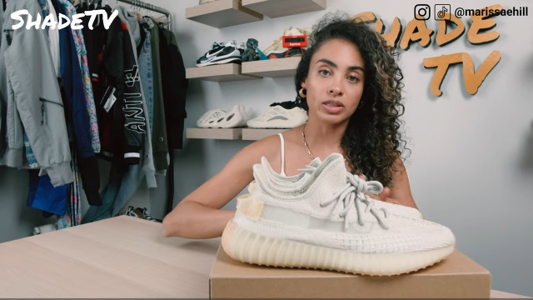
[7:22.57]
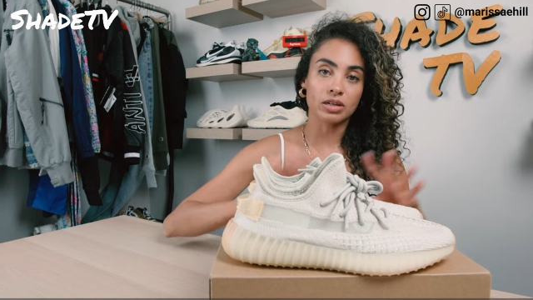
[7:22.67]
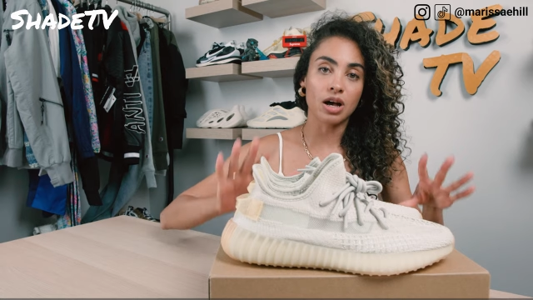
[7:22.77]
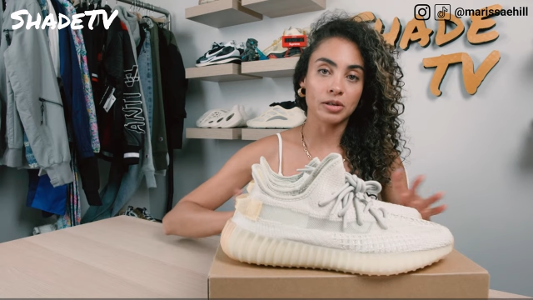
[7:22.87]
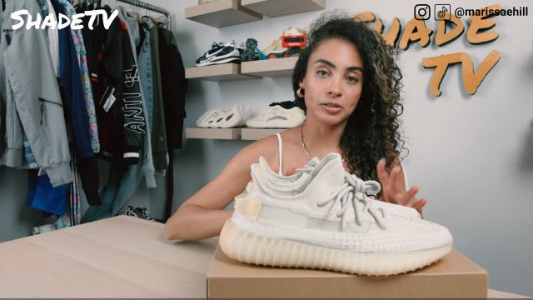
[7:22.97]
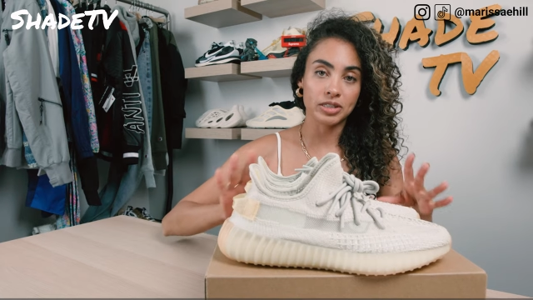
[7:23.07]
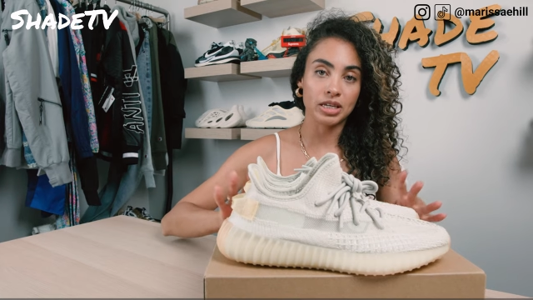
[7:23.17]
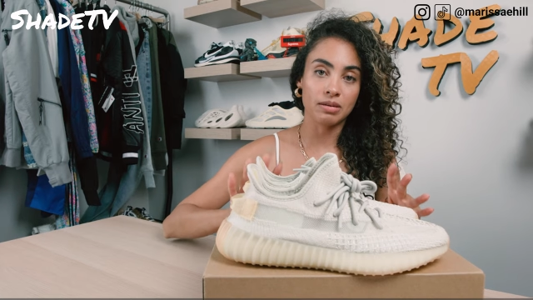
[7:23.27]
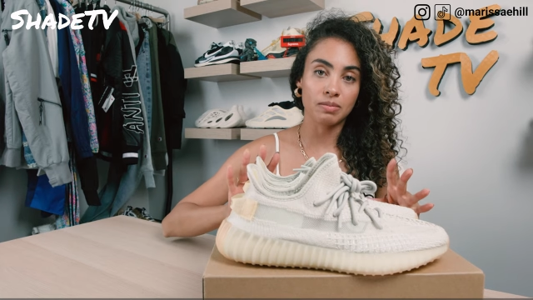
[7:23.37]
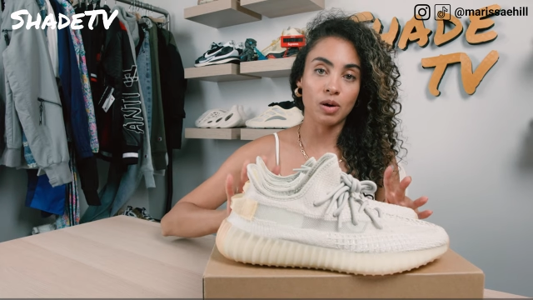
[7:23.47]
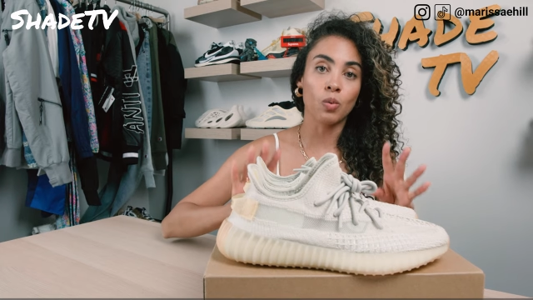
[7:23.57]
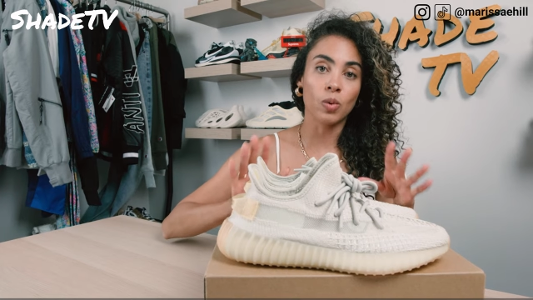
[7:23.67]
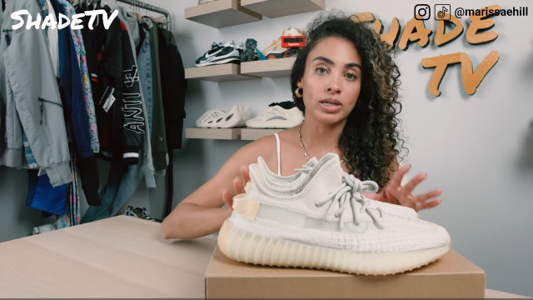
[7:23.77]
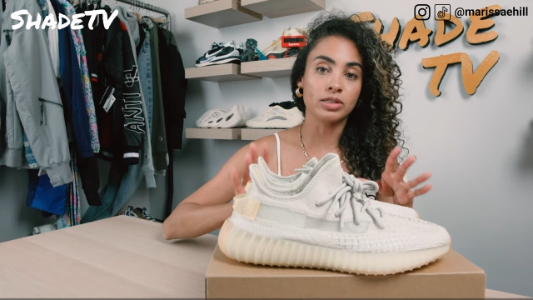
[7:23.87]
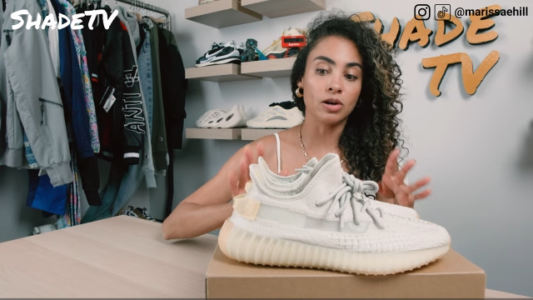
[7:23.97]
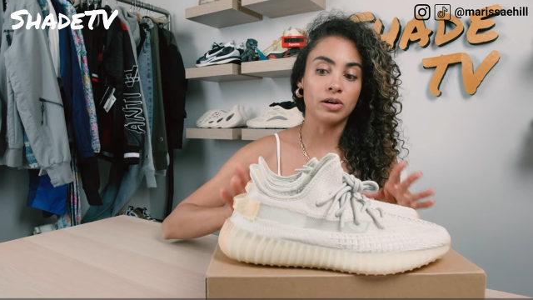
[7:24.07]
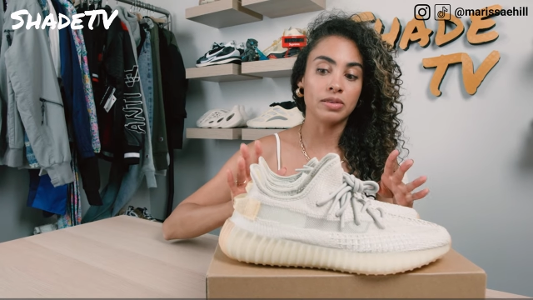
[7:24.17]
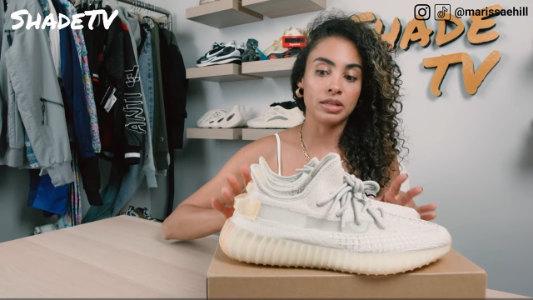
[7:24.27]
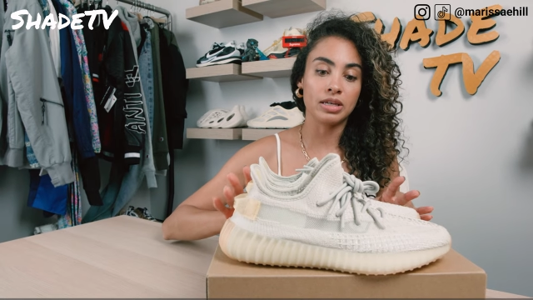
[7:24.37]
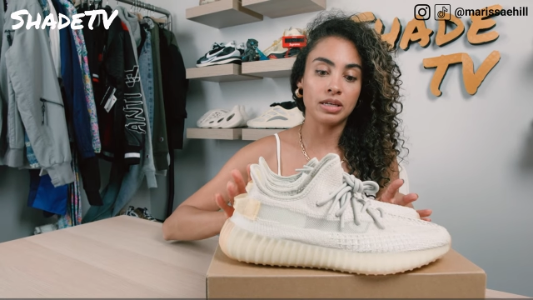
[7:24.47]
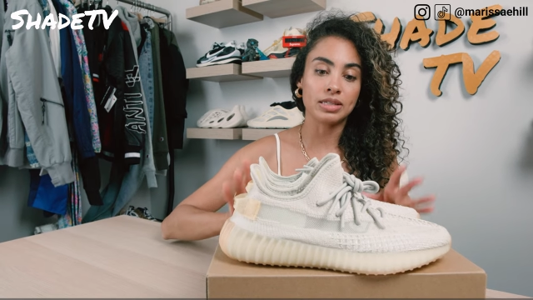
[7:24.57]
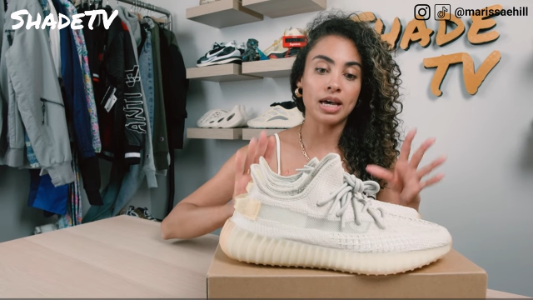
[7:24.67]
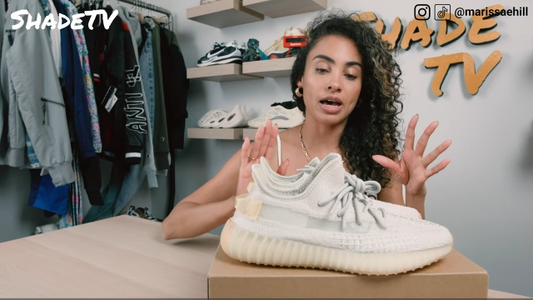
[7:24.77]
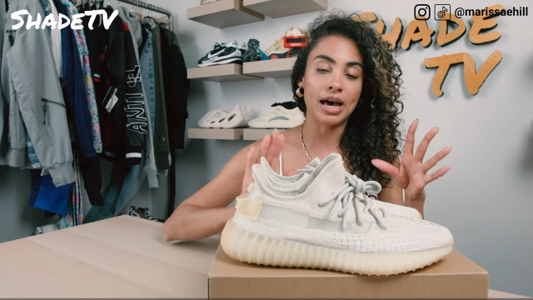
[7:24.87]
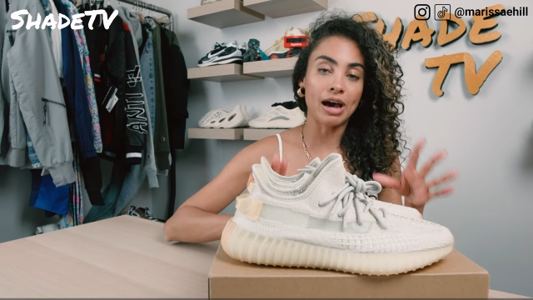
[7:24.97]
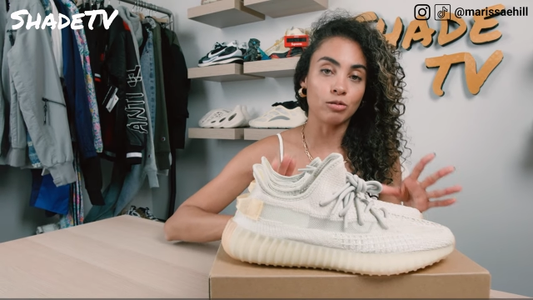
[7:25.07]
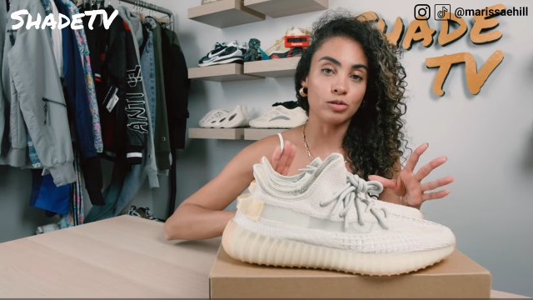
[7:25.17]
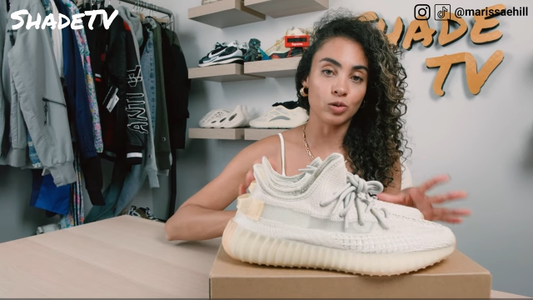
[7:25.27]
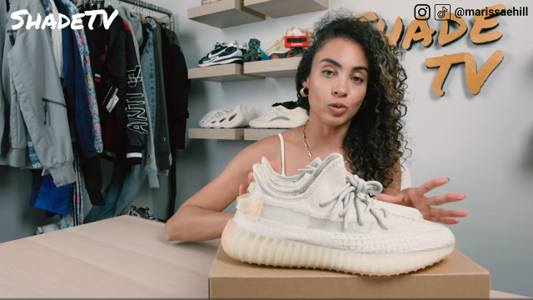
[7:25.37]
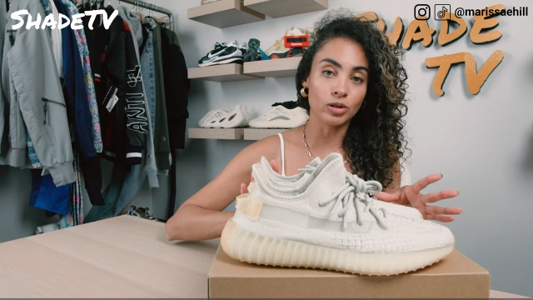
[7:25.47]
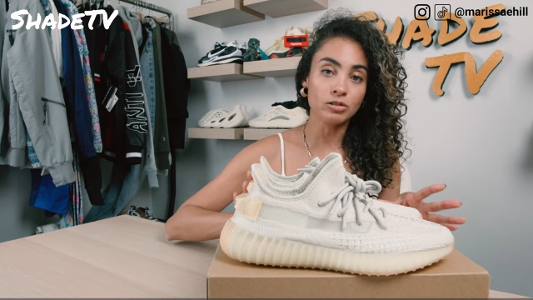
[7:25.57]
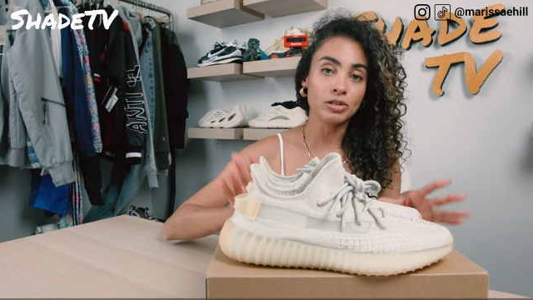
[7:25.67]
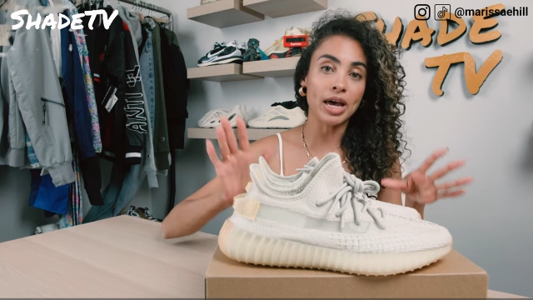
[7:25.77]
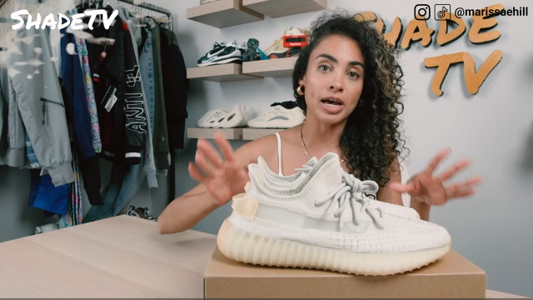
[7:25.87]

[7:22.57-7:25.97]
what the color scheme was on these outdoors,